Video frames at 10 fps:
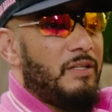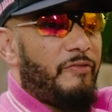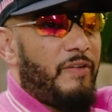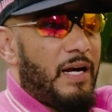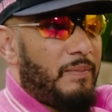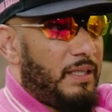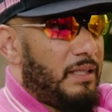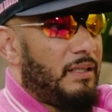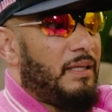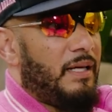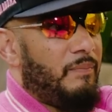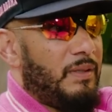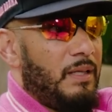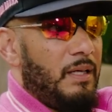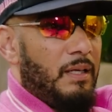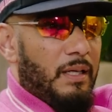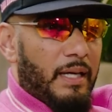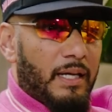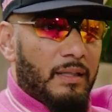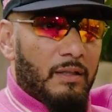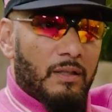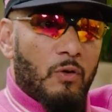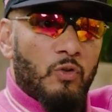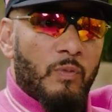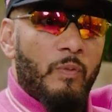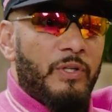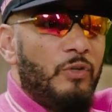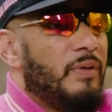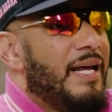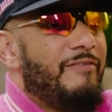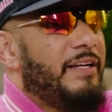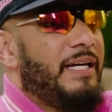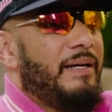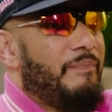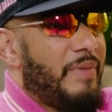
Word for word: to the family and, and and those moments you never getting